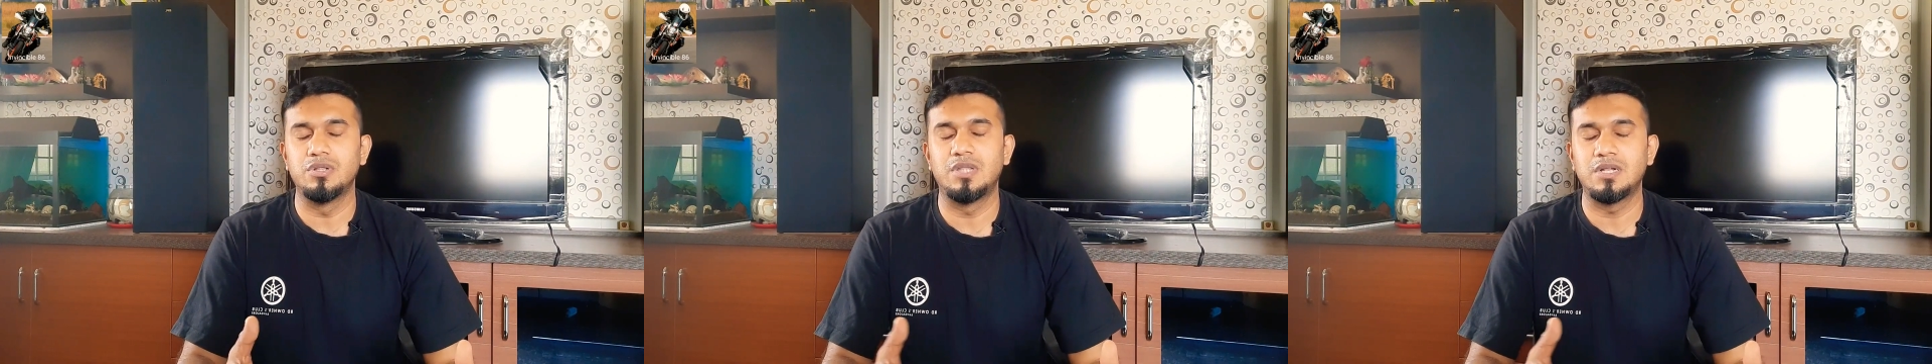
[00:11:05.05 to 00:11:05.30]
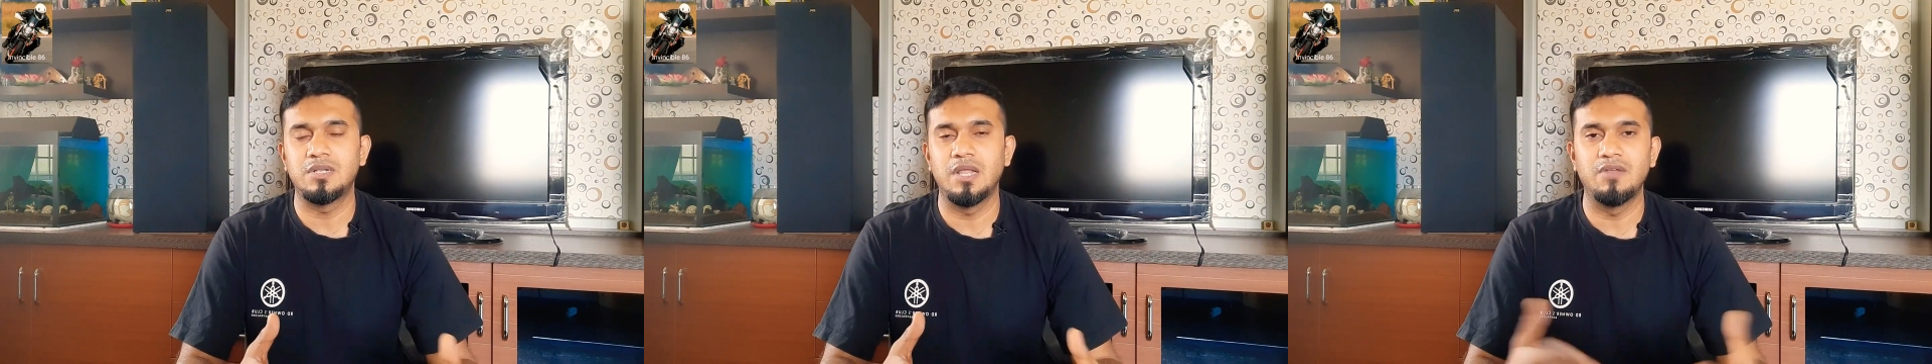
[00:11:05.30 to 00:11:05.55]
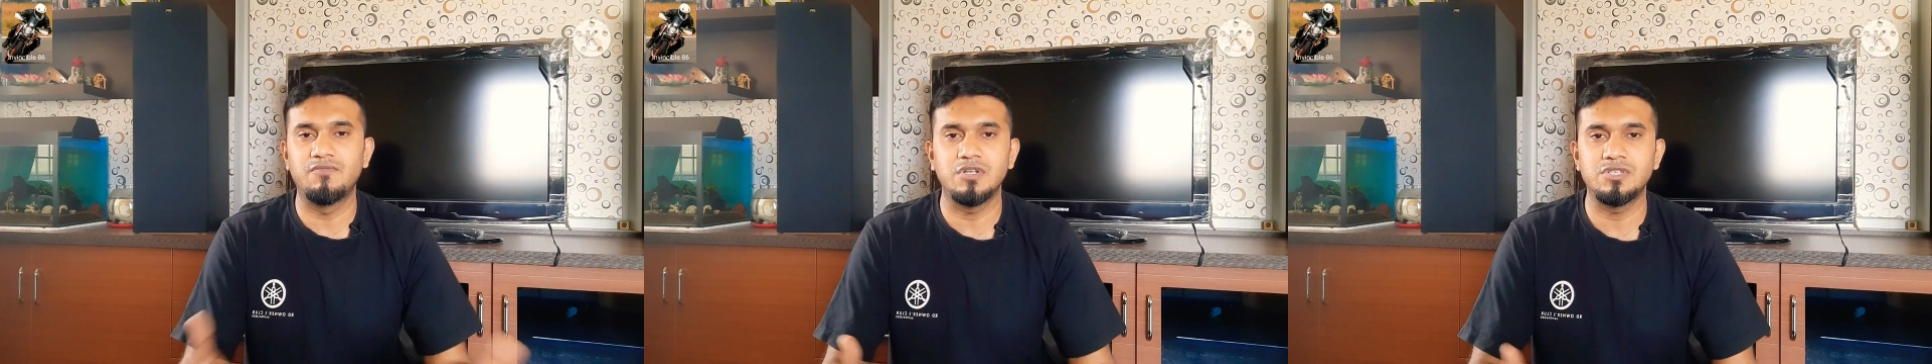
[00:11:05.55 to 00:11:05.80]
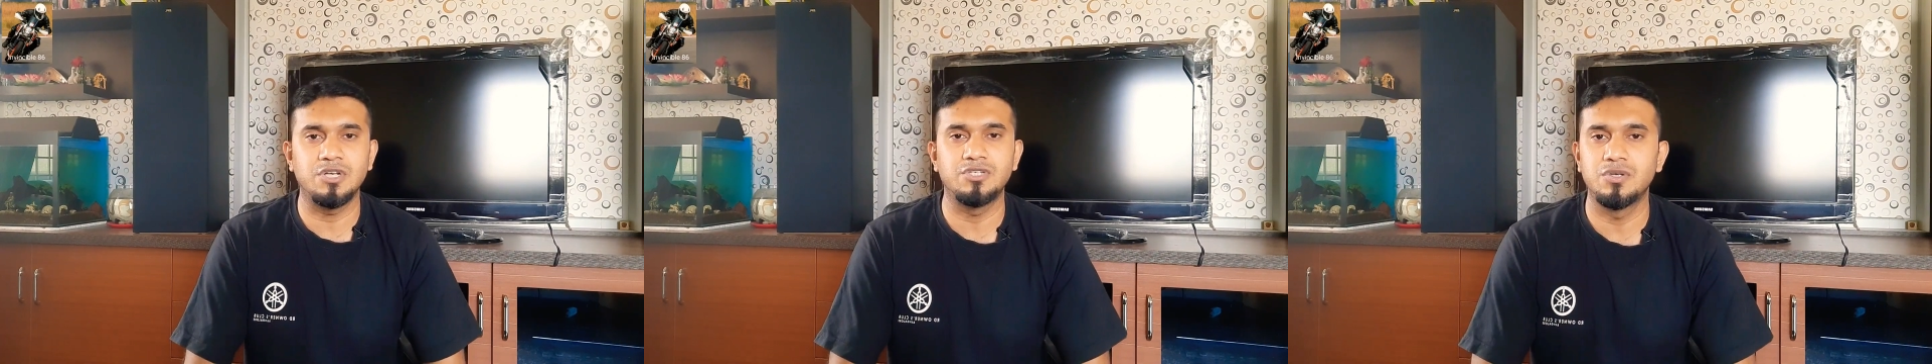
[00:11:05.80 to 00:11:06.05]
that
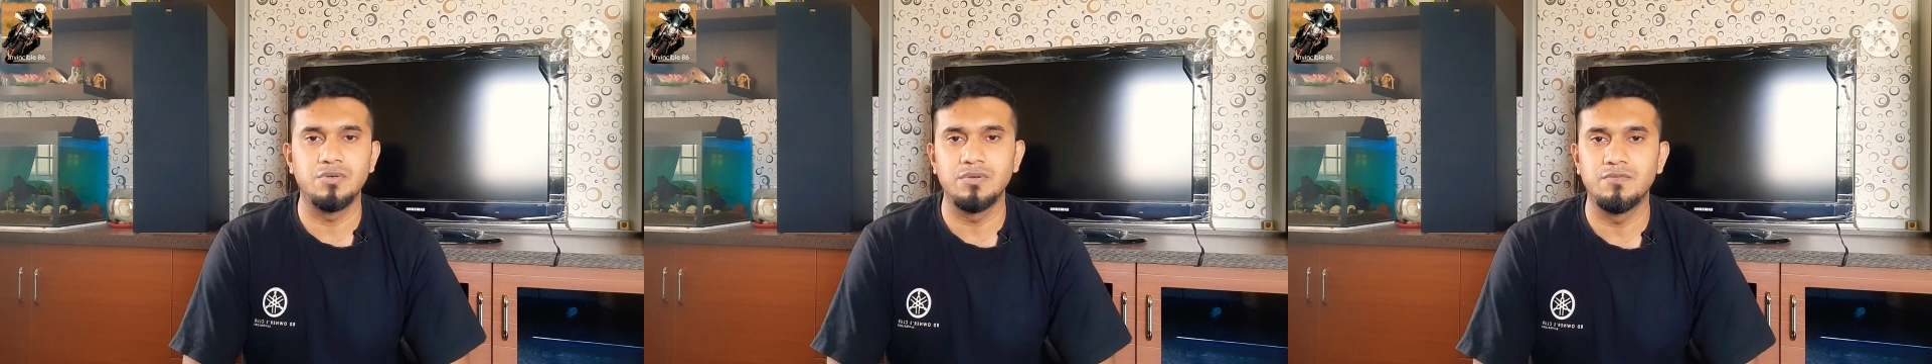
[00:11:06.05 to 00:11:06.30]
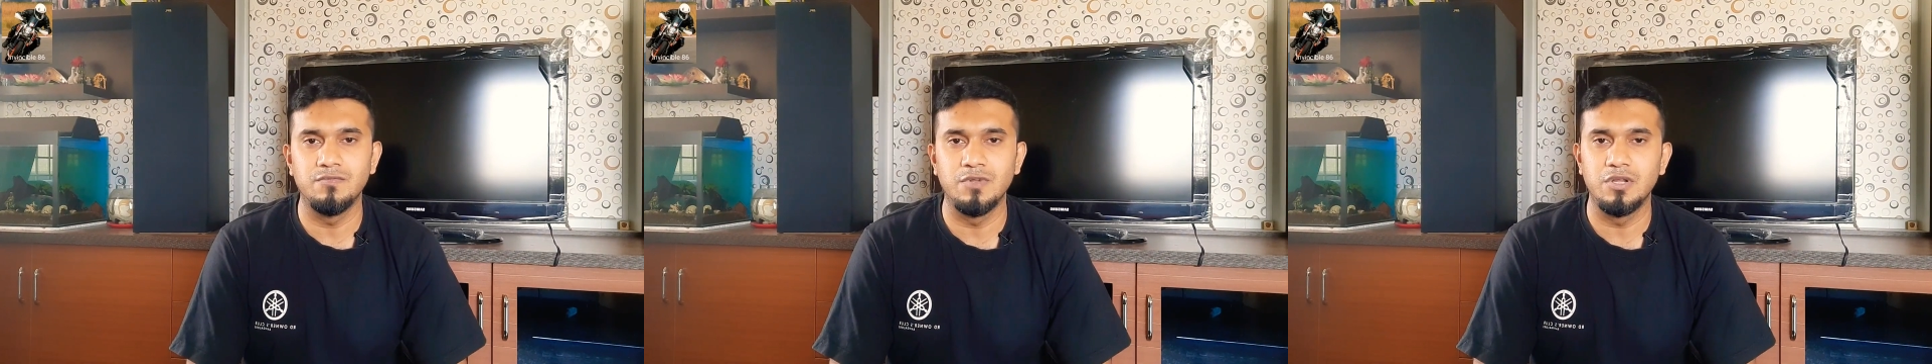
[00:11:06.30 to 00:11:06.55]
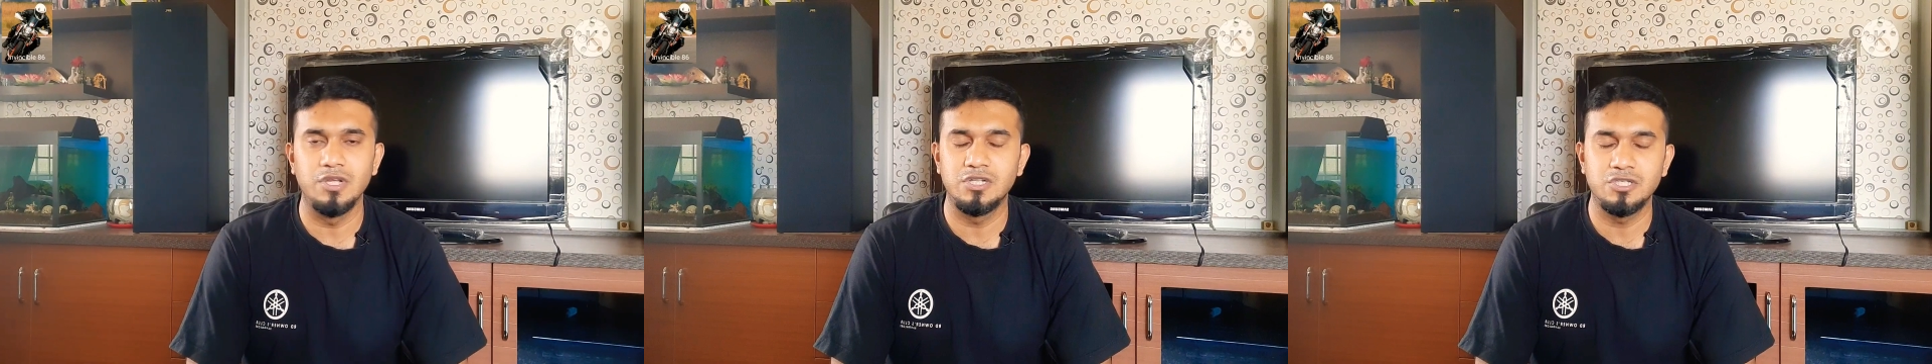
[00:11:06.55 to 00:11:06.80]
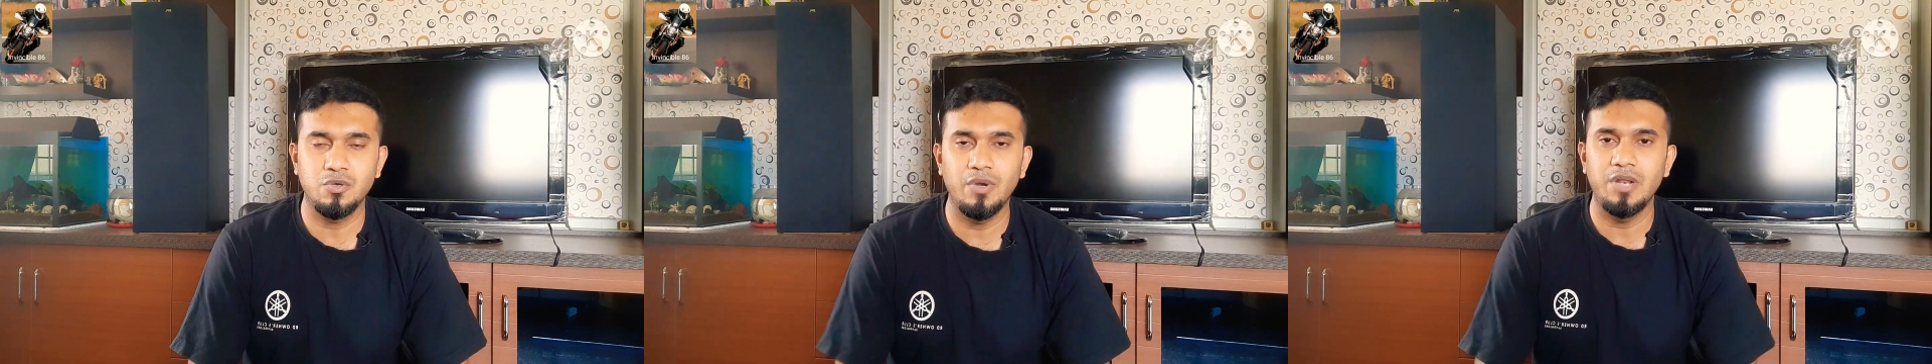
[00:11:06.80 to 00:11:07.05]
infrastructure will
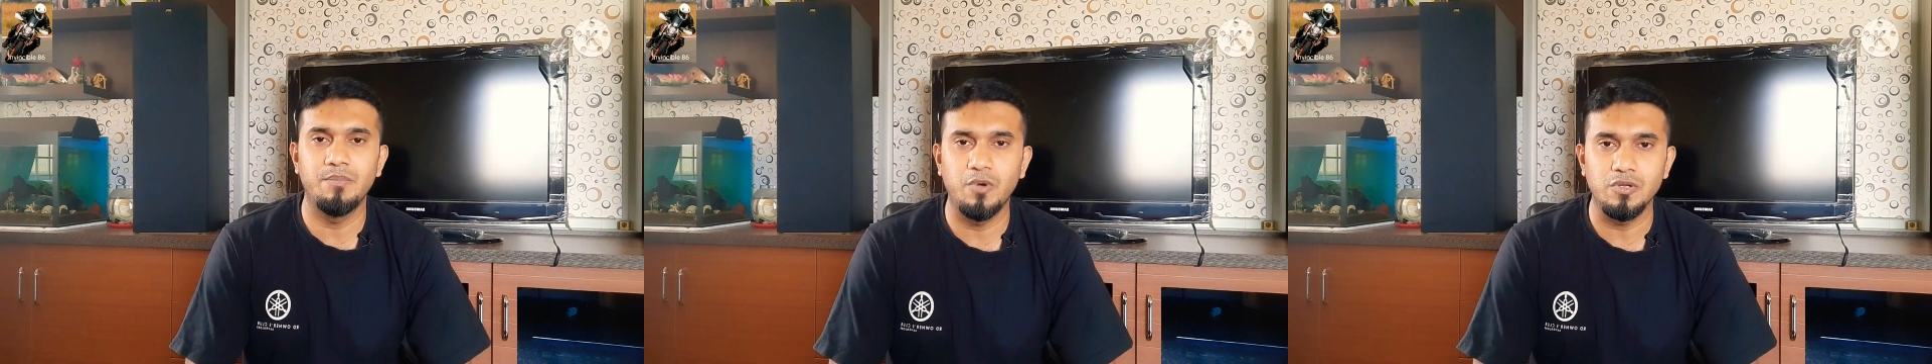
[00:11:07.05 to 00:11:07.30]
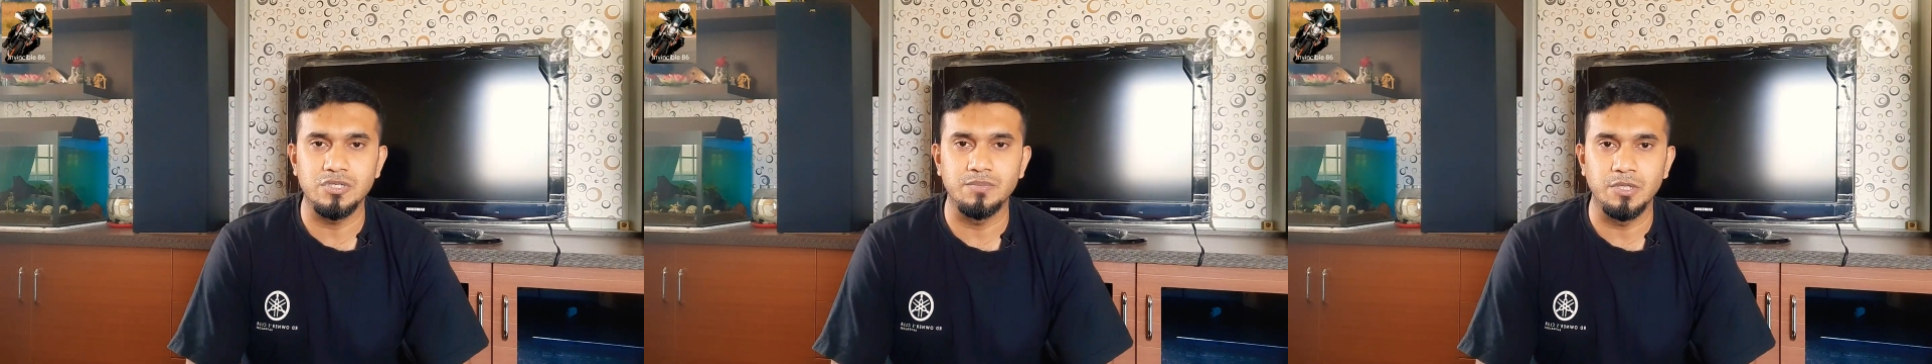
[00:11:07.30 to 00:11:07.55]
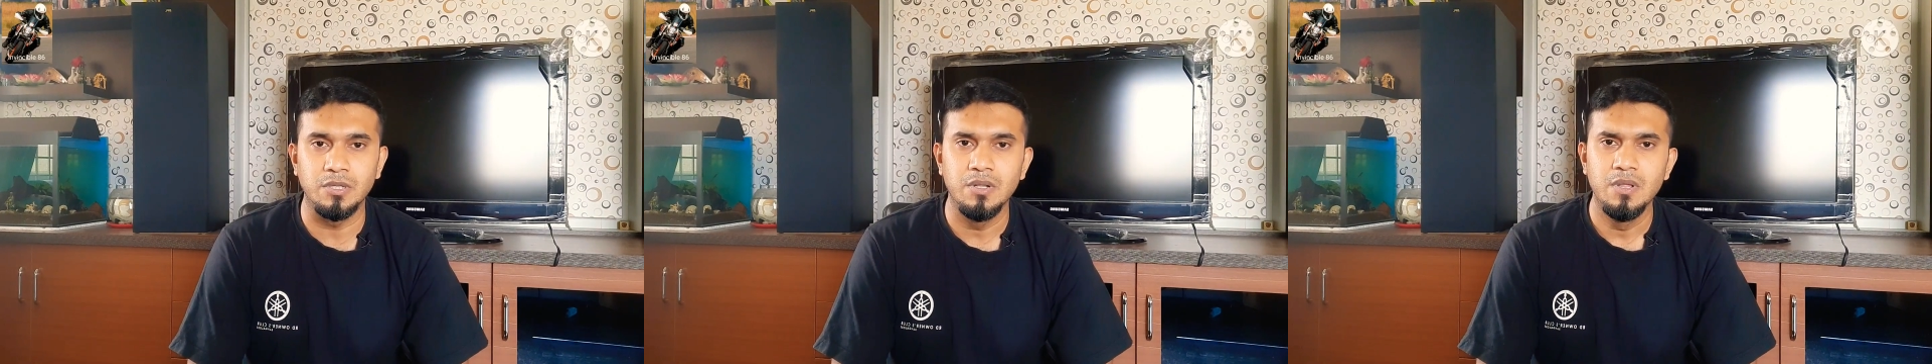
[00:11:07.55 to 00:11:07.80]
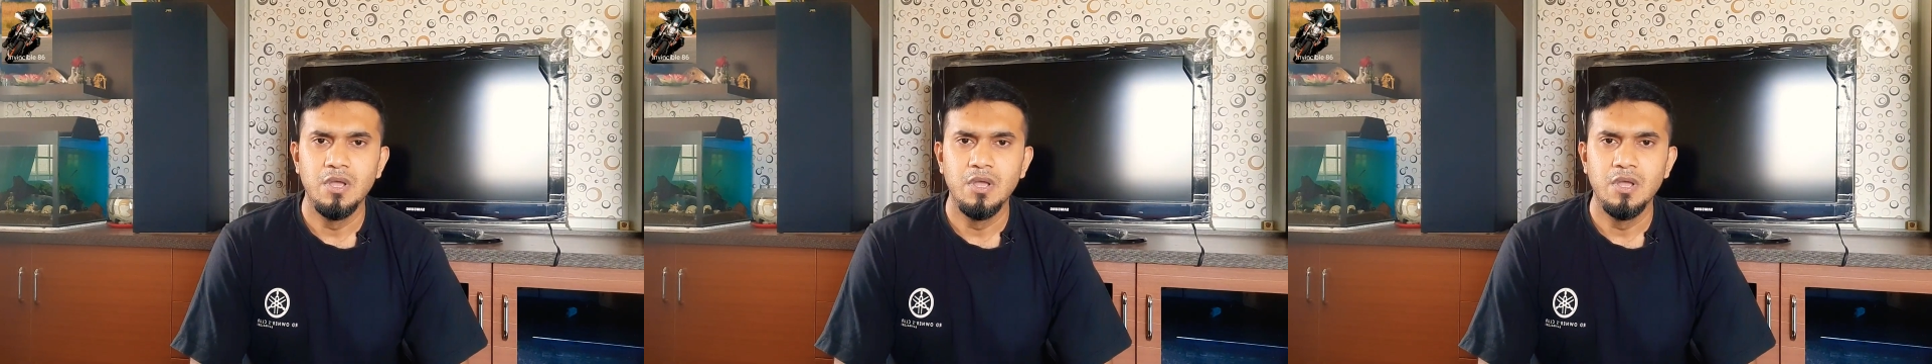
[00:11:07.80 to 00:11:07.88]
it's quite impossible